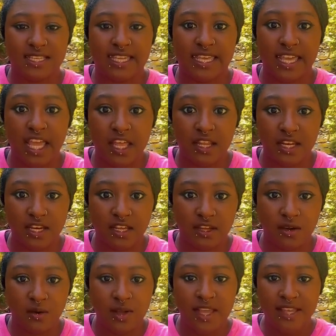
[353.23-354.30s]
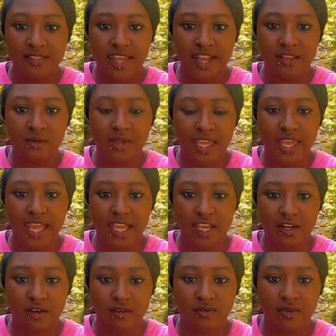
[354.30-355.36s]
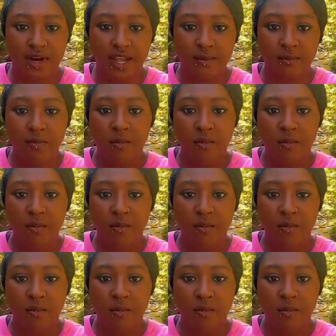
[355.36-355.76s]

killing you, that you can't get over it,